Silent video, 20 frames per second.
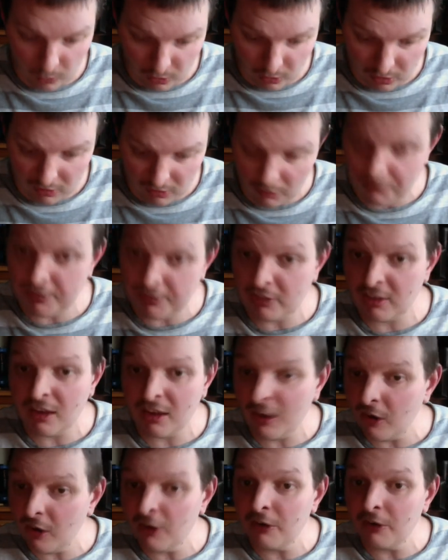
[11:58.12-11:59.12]
of this
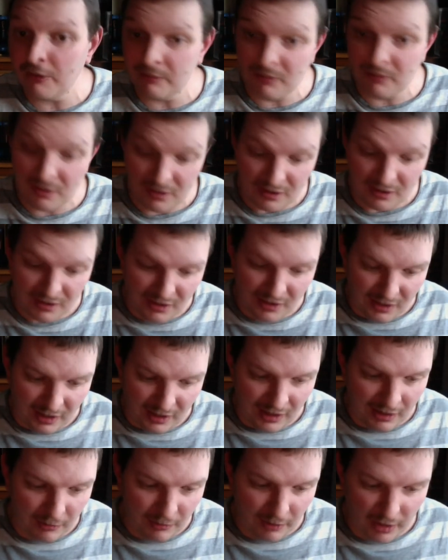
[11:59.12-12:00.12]
cartoon
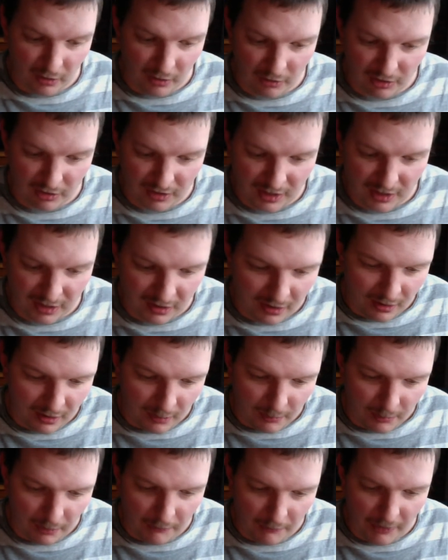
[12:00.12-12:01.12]
when I was a kid.
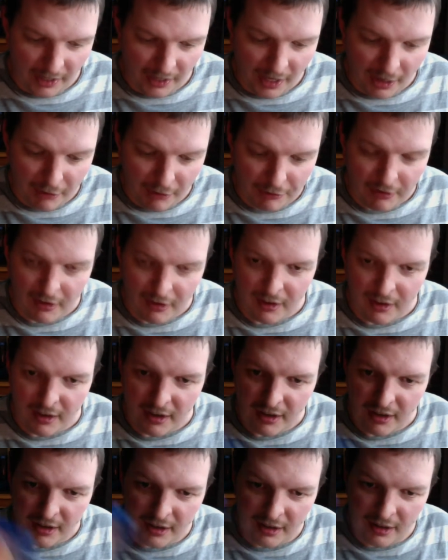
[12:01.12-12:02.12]
But we have
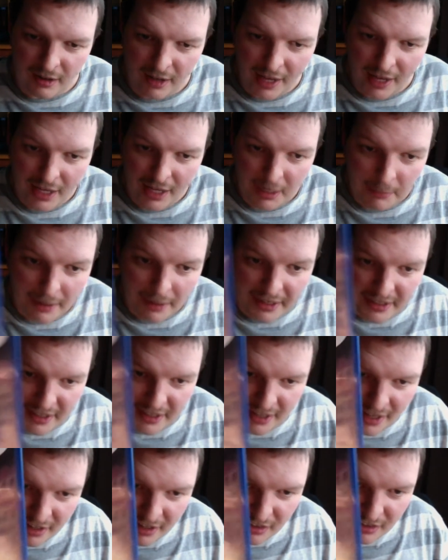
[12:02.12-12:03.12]

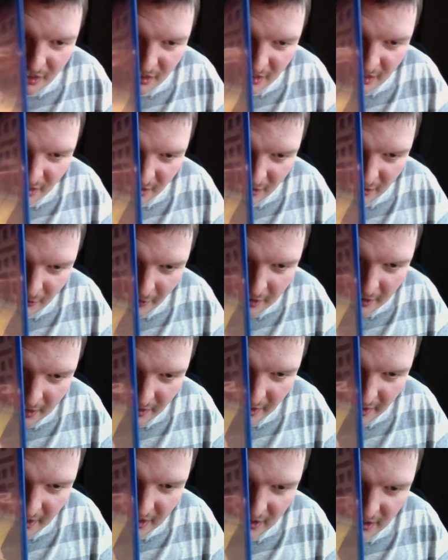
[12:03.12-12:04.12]
Animaniacs: The Great
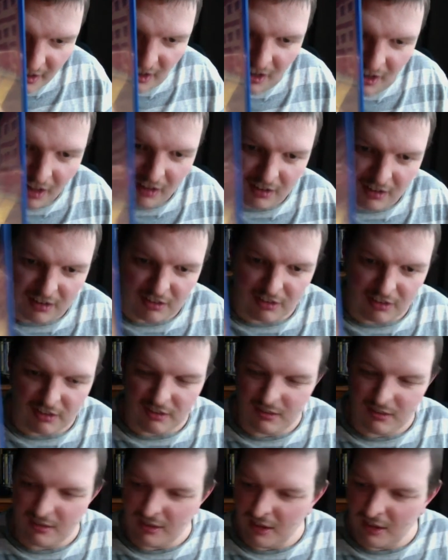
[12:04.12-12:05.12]
Edgar Hunt.
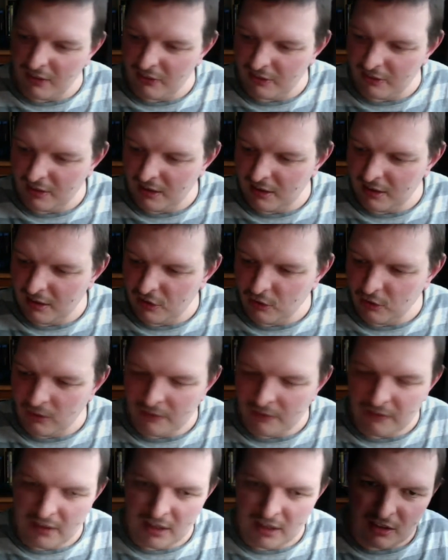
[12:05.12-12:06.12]
This
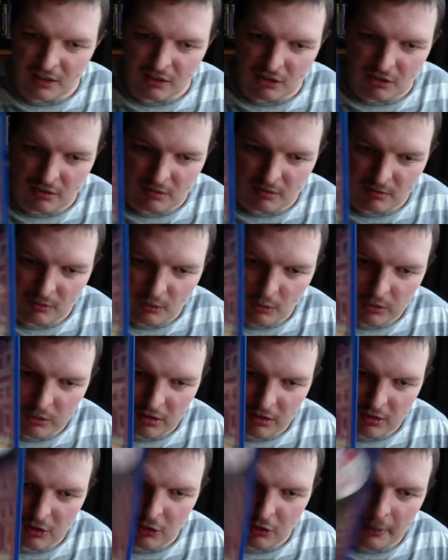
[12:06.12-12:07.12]
one is
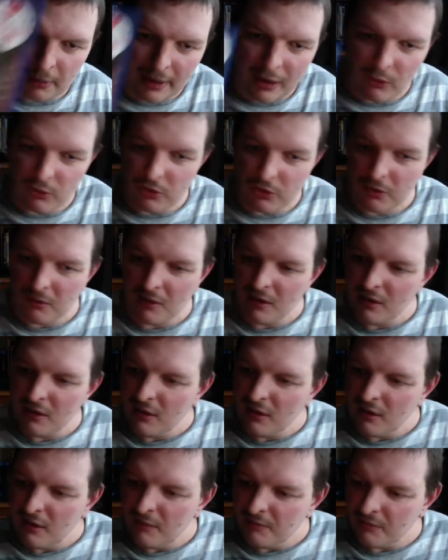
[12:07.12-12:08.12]
also £2.
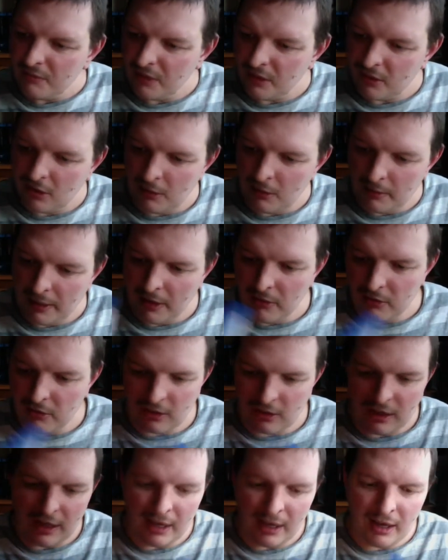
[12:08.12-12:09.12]
Yeah,
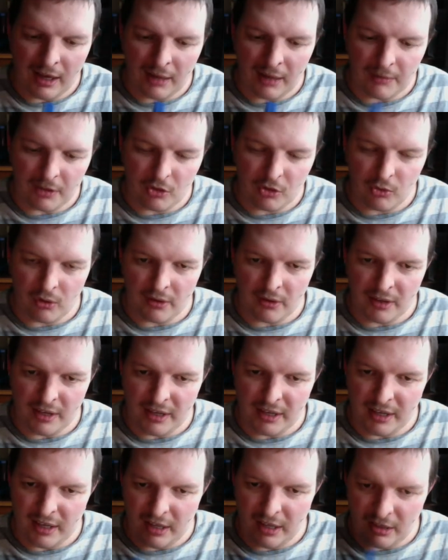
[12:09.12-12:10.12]
£2. This one
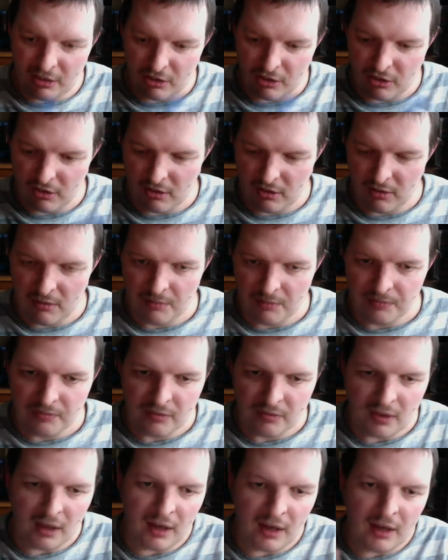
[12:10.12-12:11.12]
is
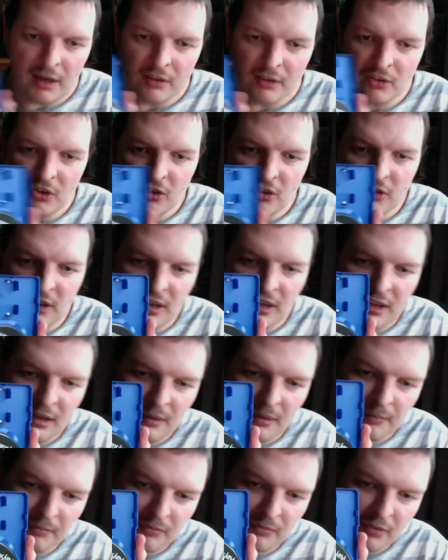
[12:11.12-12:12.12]
just
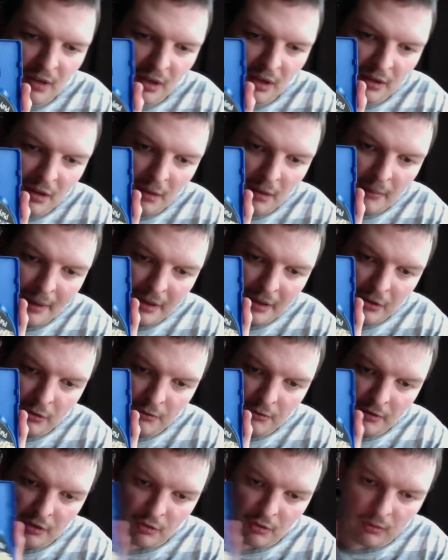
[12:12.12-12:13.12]
the no manual
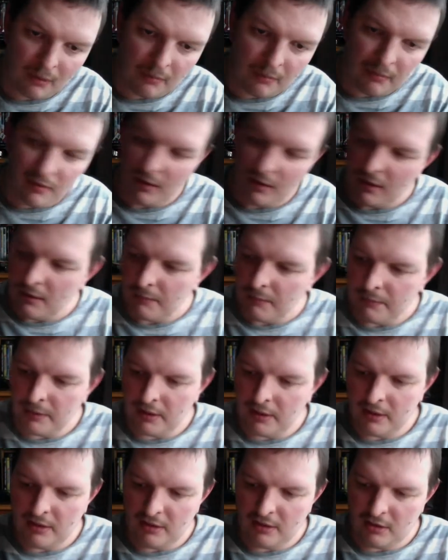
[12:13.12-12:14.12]
for this one,
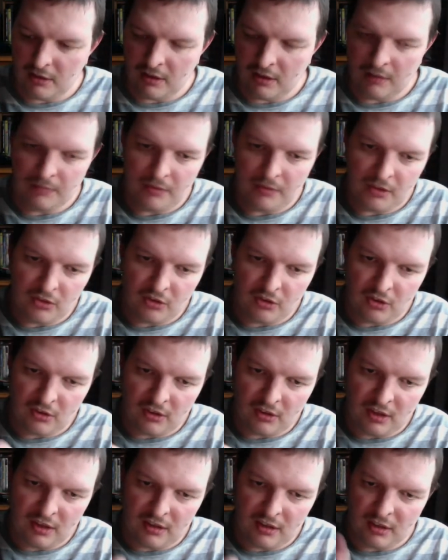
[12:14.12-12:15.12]
but it's just
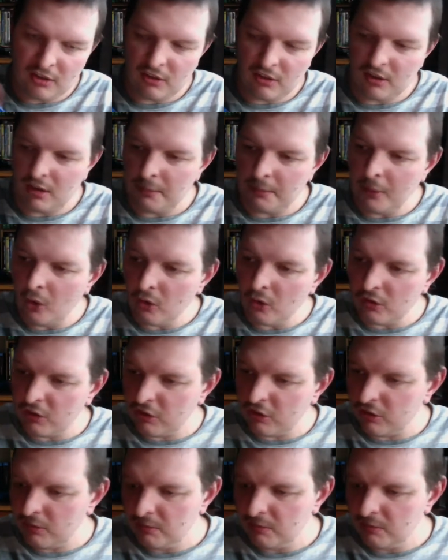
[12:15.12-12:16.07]
the disc in the box.